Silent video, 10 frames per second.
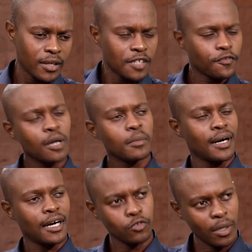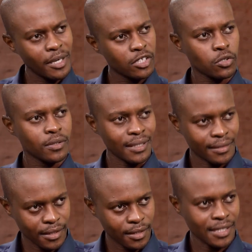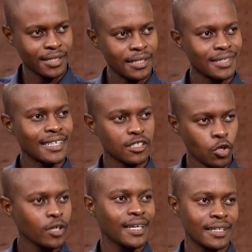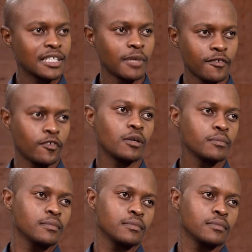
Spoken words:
as a farmer, how do I make sure that this disease does not enter my farm?